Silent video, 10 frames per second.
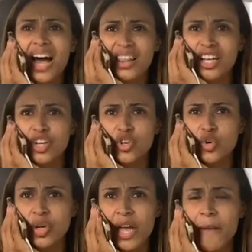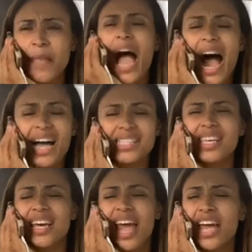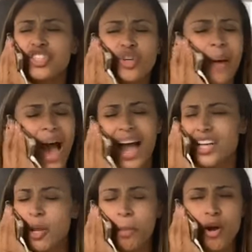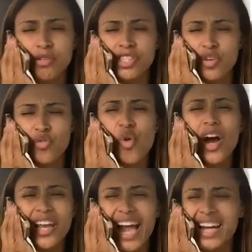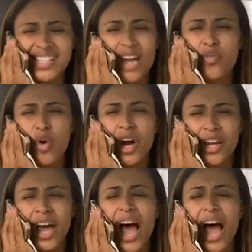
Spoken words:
Hallelujah. I see an angel behind a person running as they run.